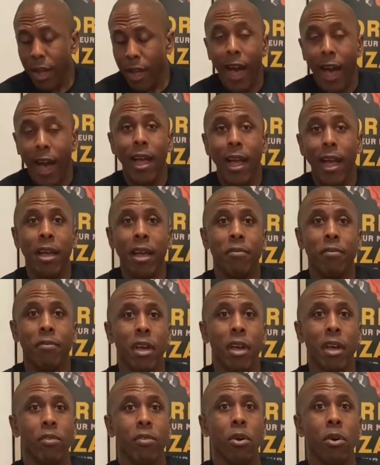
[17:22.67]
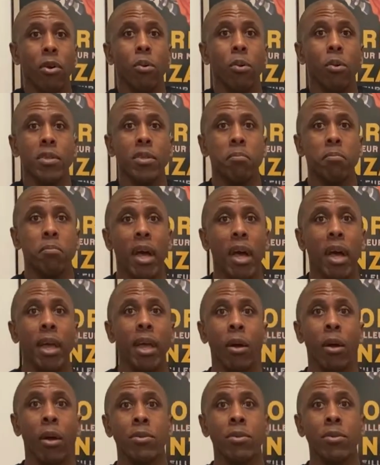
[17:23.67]
I have never owned in my
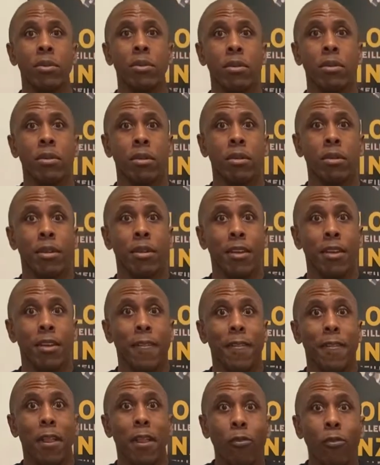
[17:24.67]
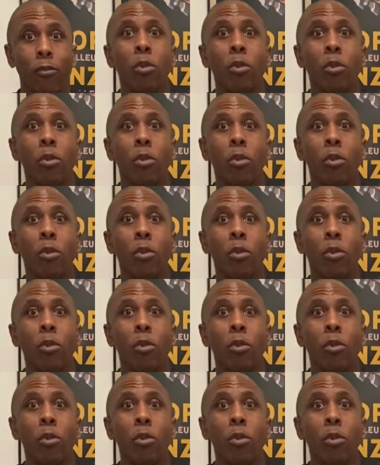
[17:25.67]
house a